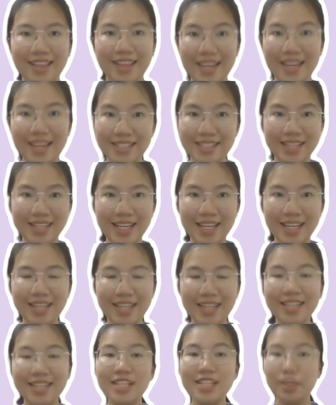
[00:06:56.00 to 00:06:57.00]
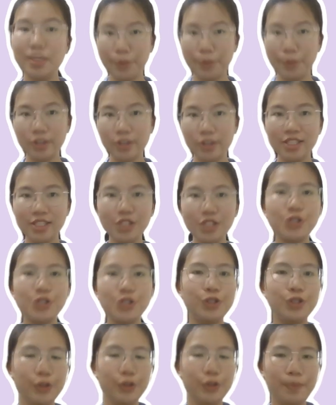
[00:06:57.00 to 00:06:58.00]
Lastly, it's important
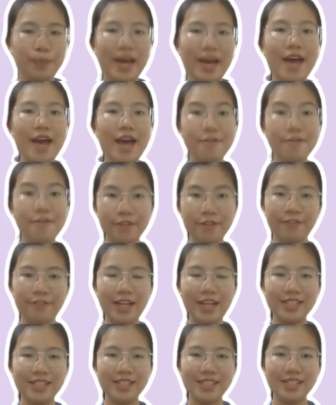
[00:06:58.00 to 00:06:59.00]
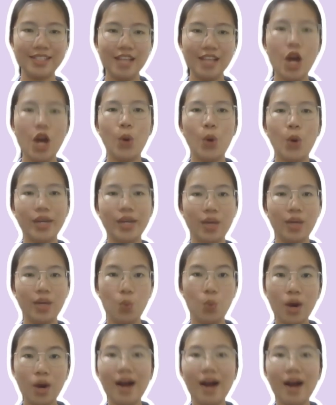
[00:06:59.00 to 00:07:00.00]
to look back and reflect. We
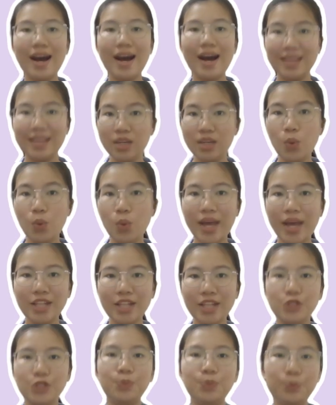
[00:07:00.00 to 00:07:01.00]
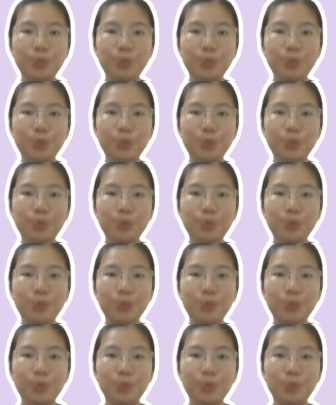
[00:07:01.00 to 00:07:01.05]
can work out another way to